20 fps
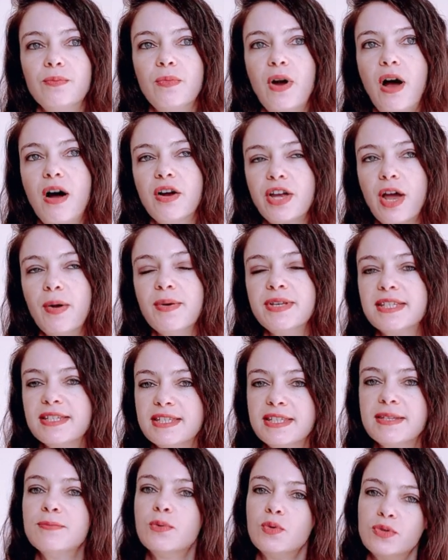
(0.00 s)
I'll go into
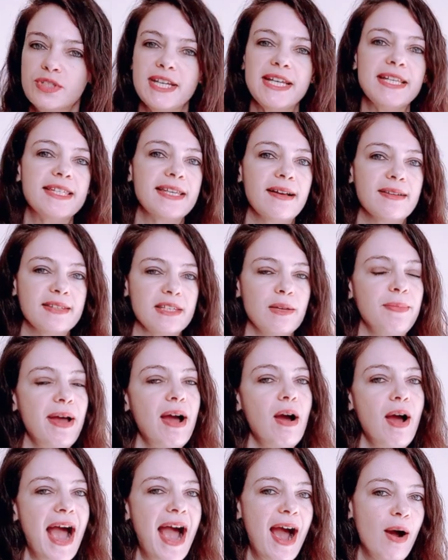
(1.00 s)
some more details
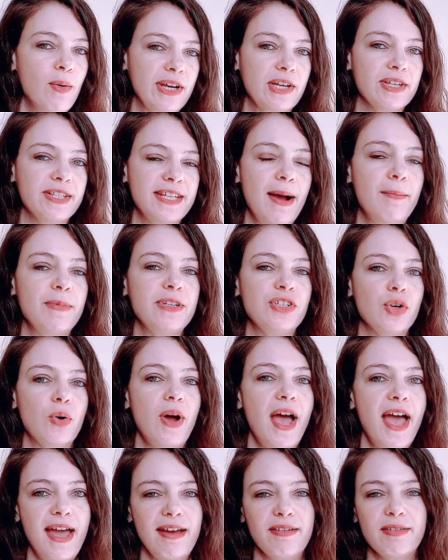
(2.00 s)
about how it could damage your
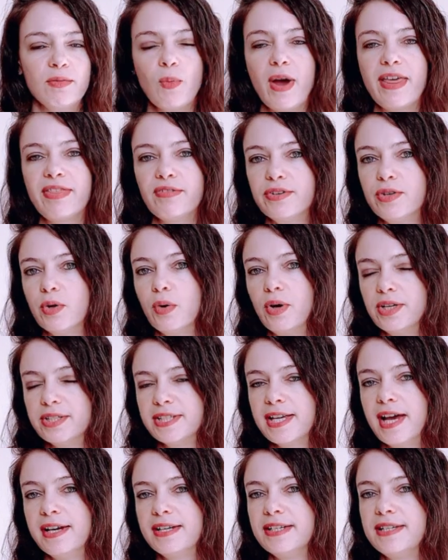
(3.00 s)
hair and whether or not
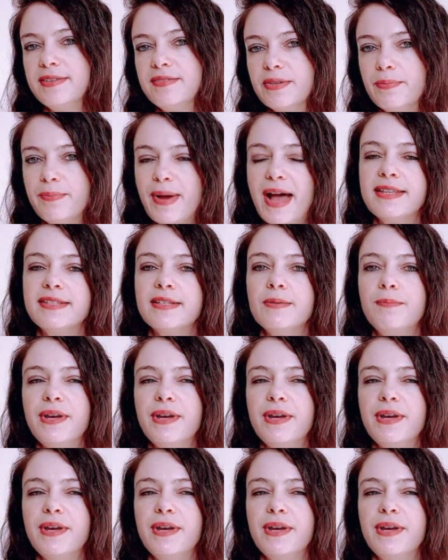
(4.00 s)
alternatives are better,